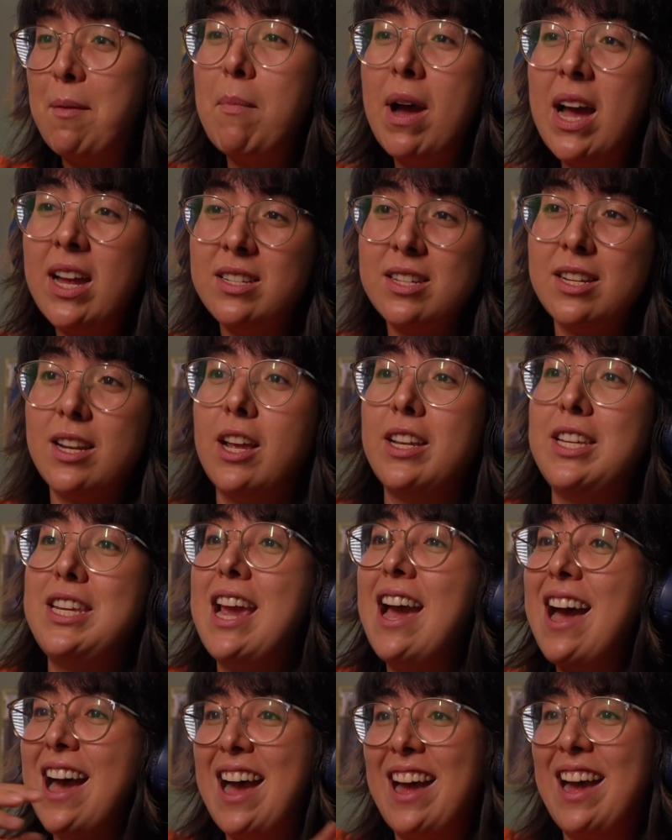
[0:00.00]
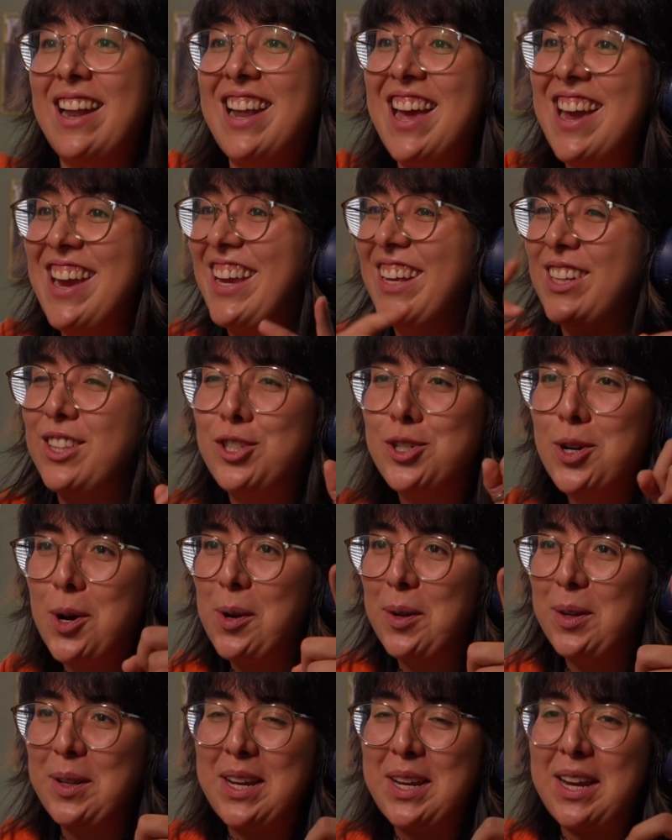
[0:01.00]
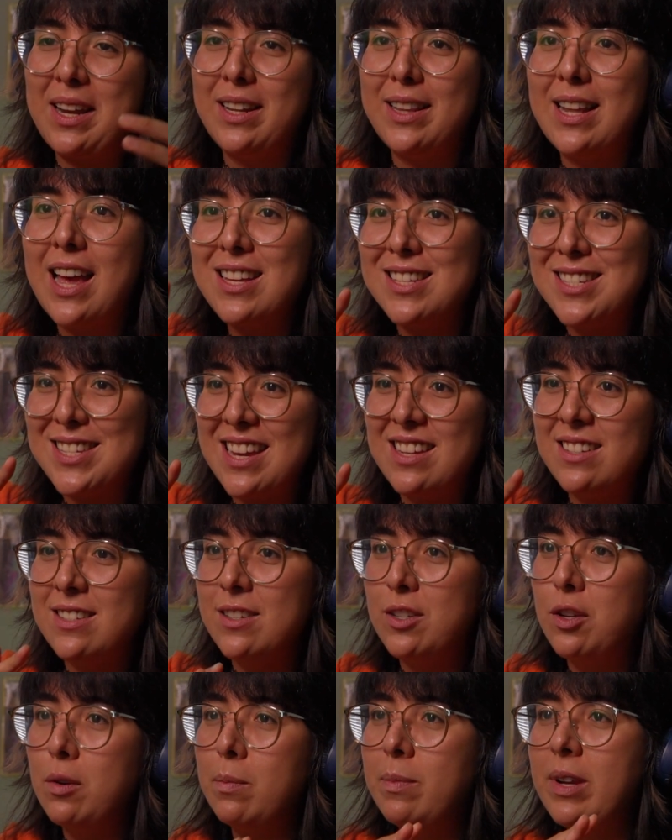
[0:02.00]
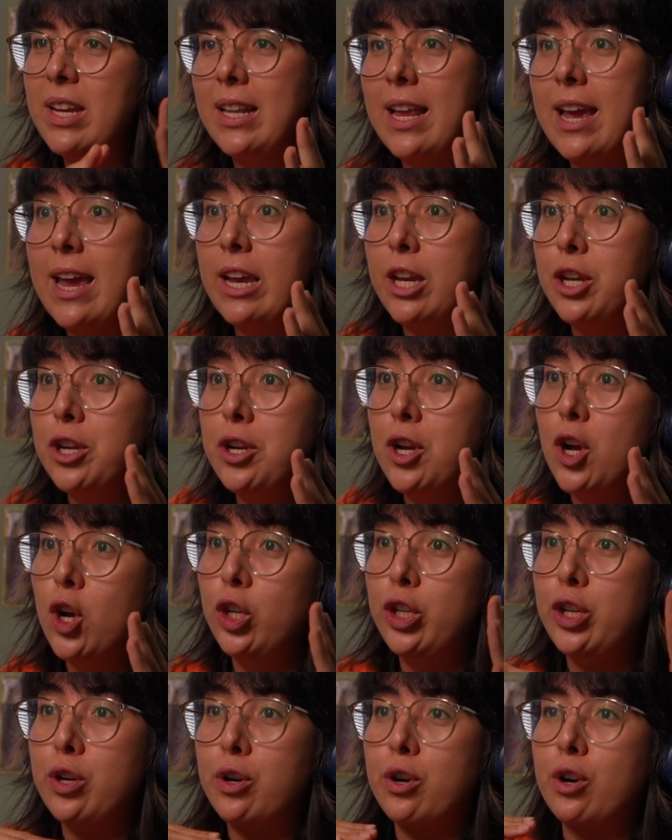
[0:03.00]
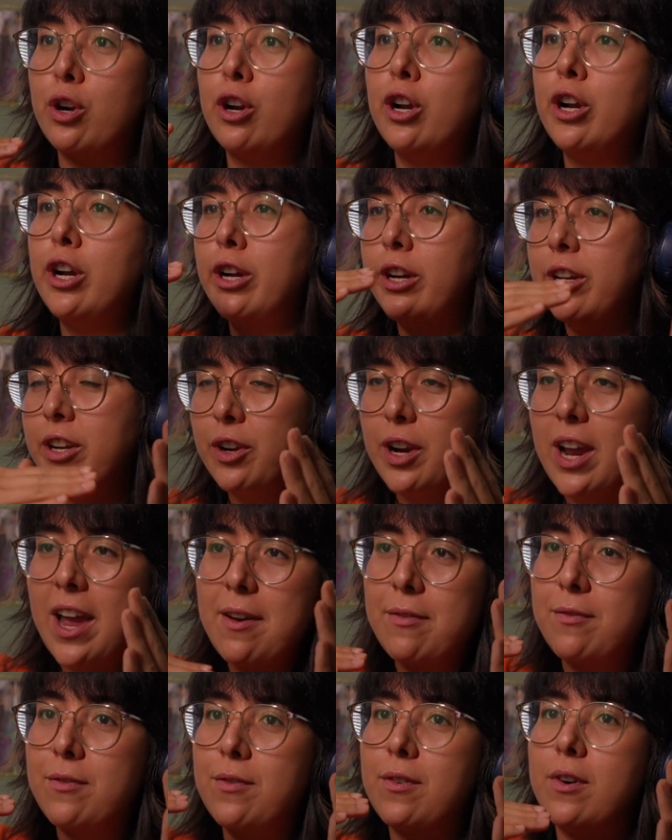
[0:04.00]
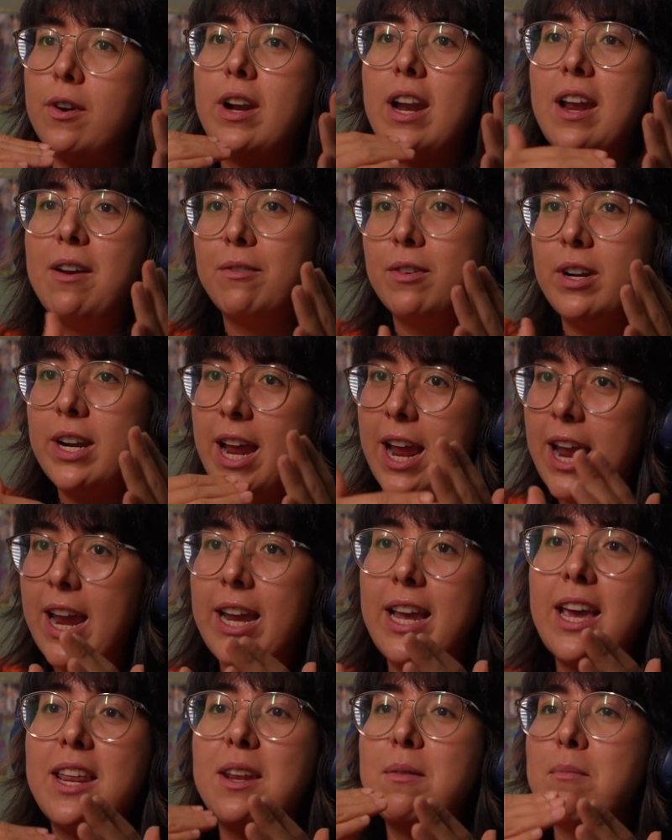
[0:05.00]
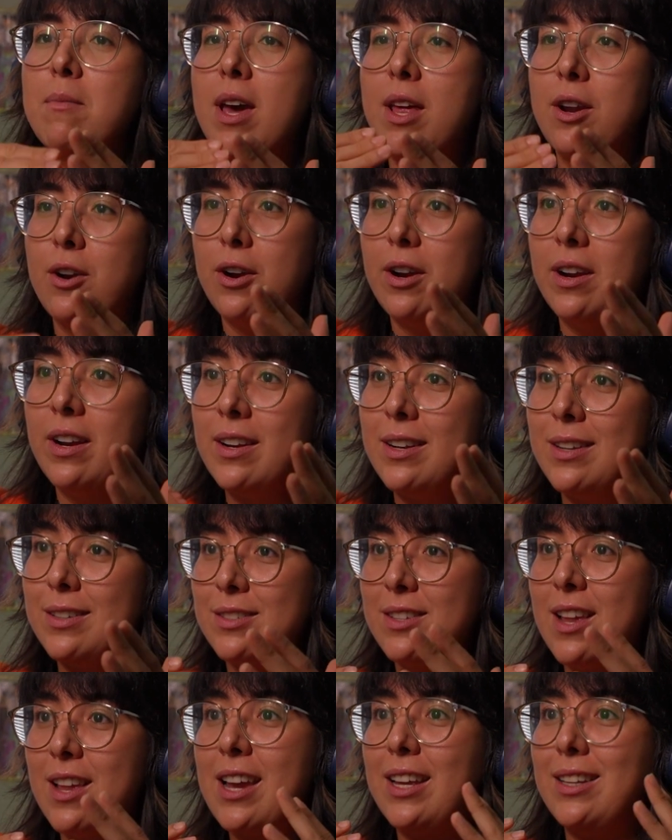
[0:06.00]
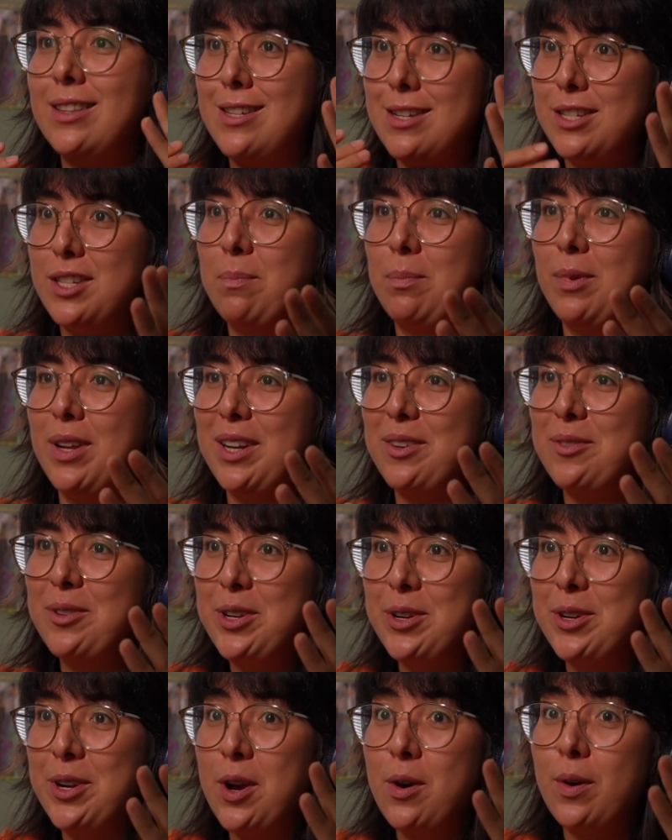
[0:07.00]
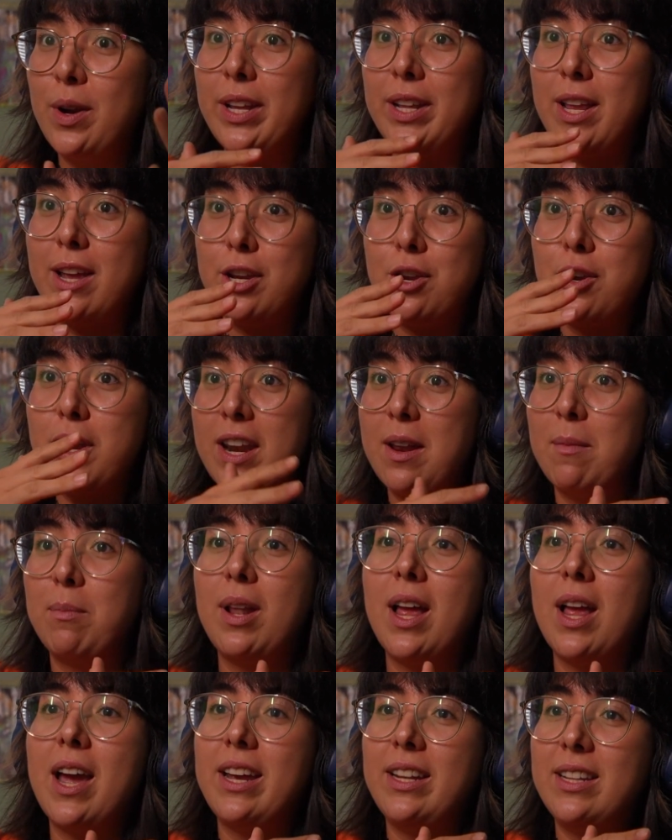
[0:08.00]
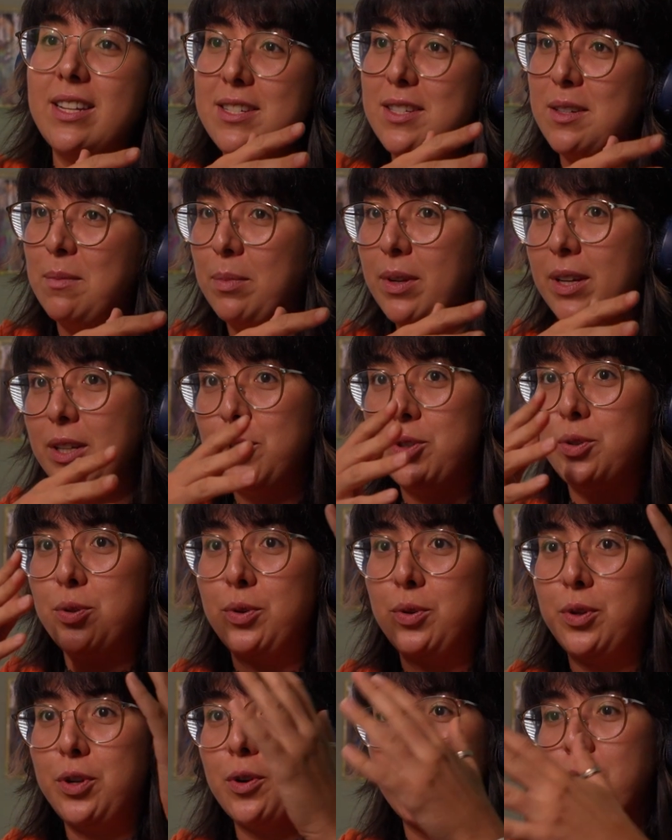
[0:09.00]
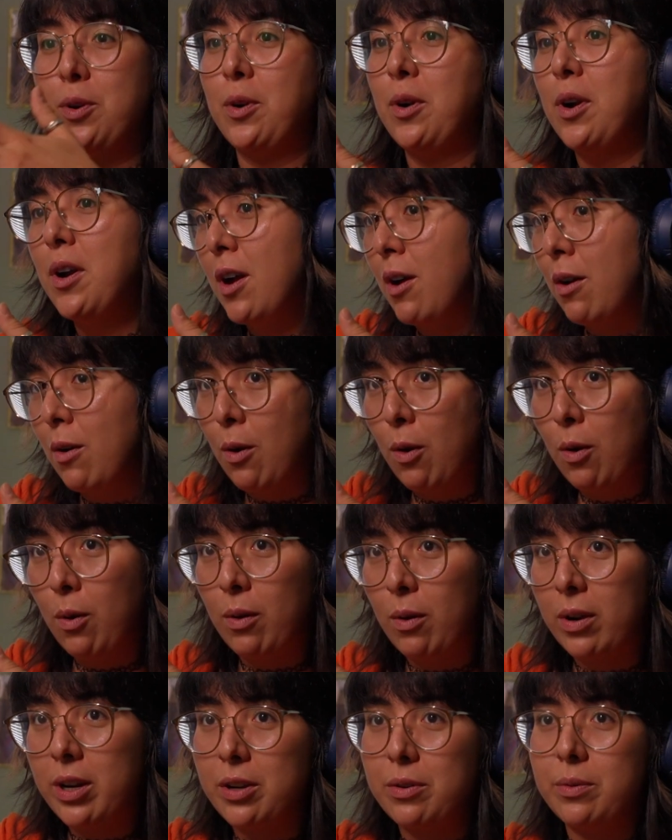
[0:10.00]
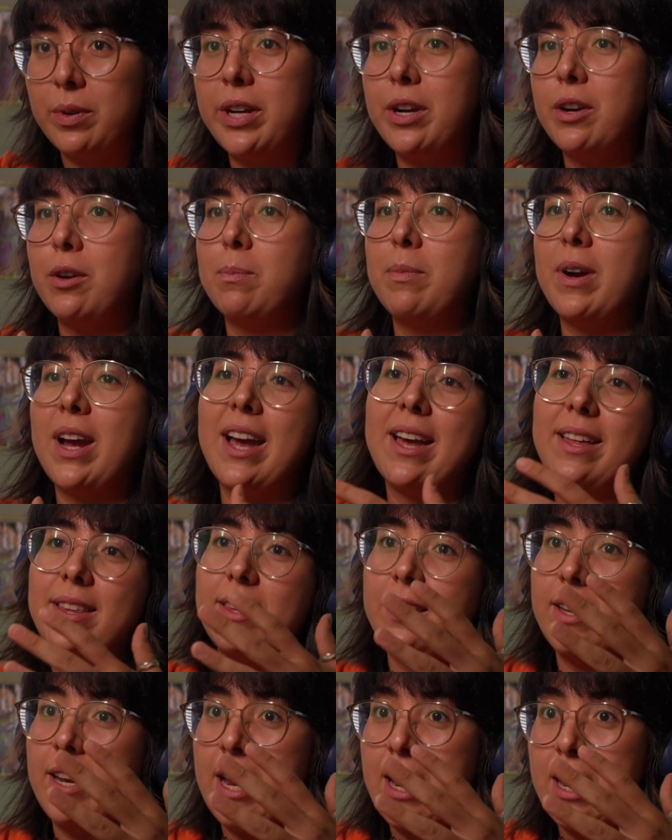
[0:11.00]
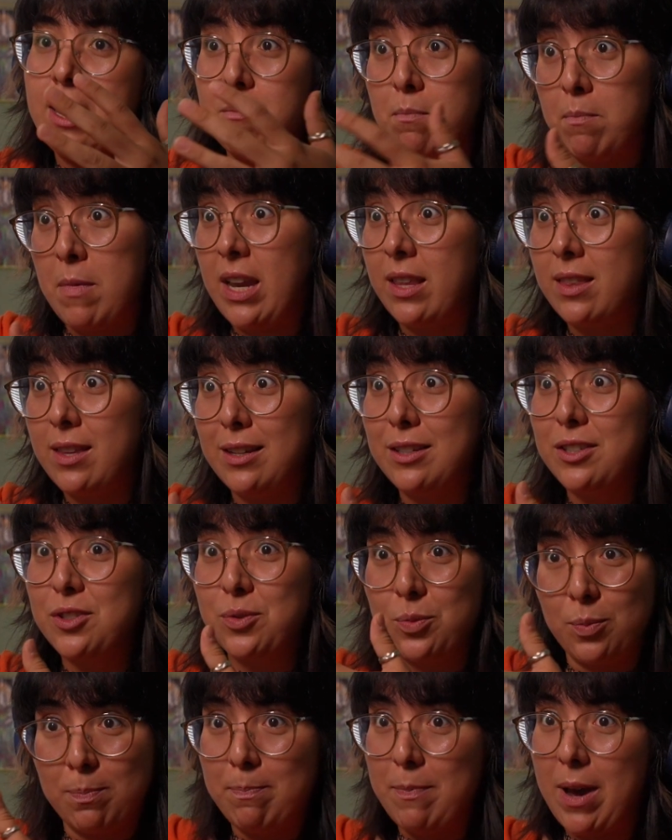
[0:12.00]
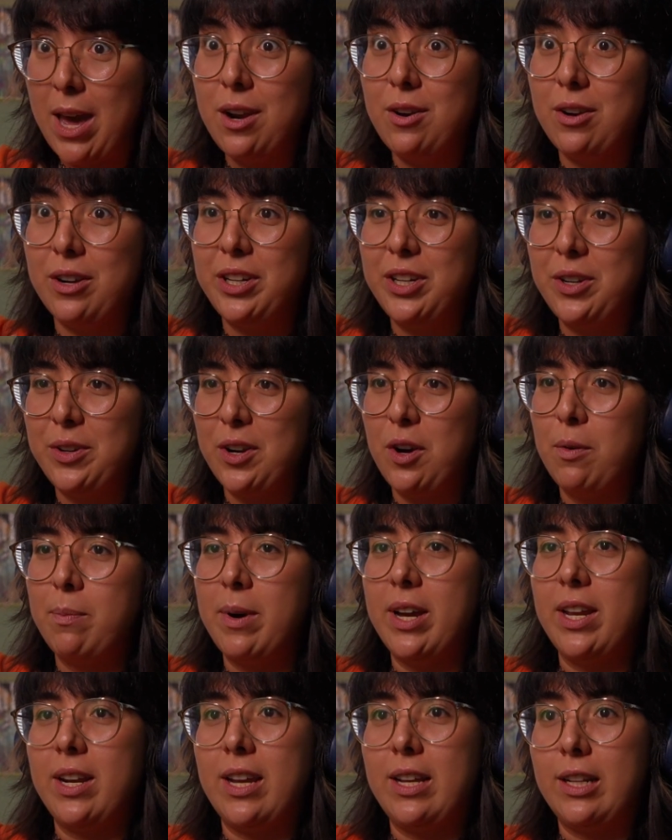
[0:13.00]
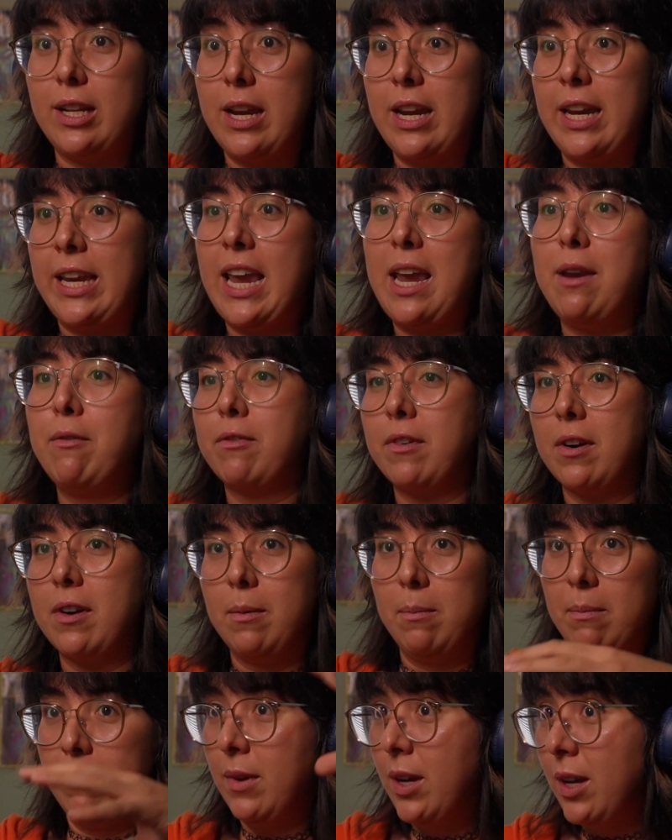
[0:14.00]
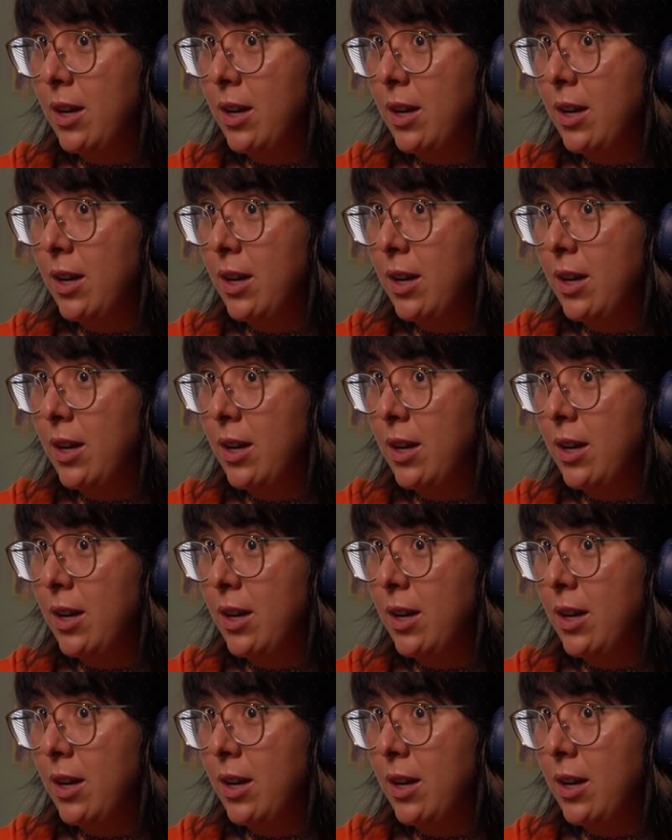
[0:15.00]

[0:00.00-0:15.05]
Imagine, yeah, like totally. In that sense, it will be like, you know, your effort every day, getting better. It's like discipline, you know, and then you can apply discipline to your whole career path and make things better, you know. But it came from